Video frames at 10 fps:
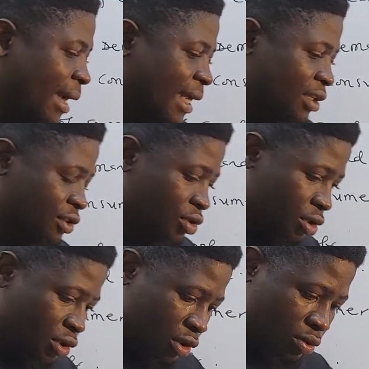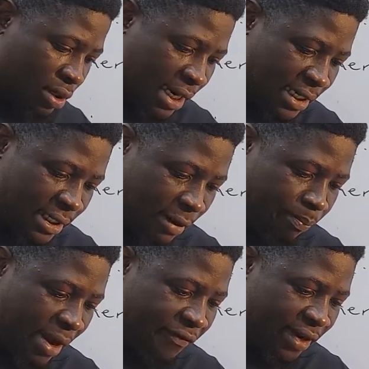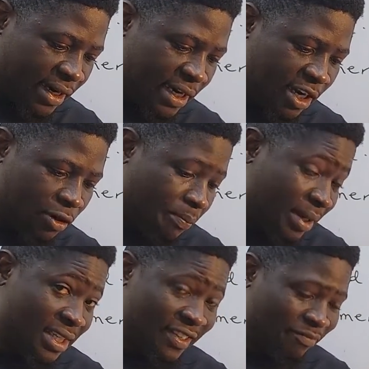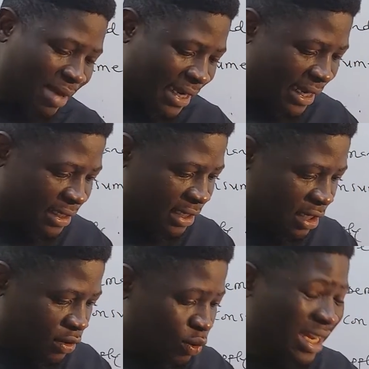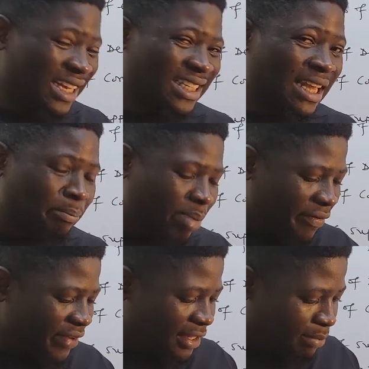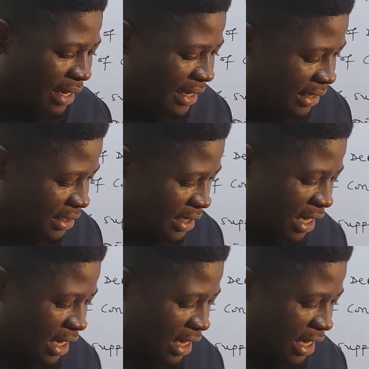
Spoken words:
market structures, look at perfectly competitive markets, look at imperfect markets,